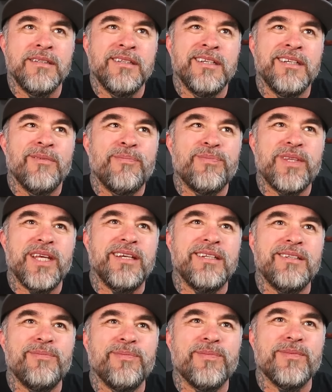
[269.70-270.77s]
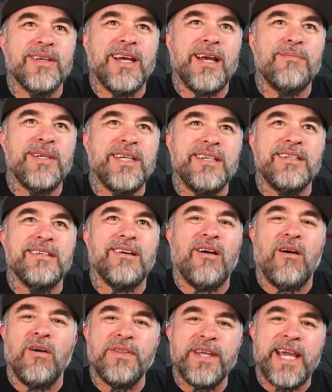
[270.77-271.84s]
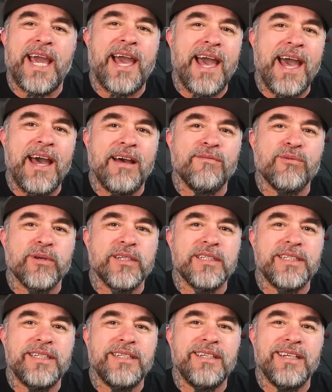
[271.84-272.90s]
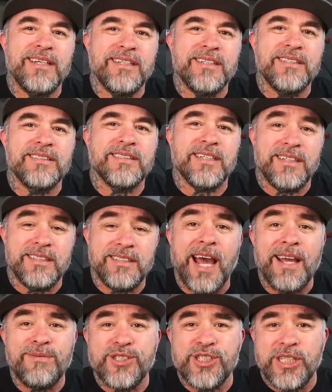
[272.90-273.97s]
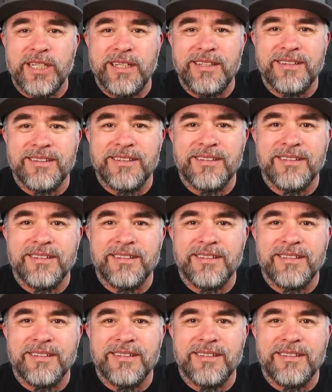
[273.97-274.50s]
then, I mean, all they have really is a knife sheath.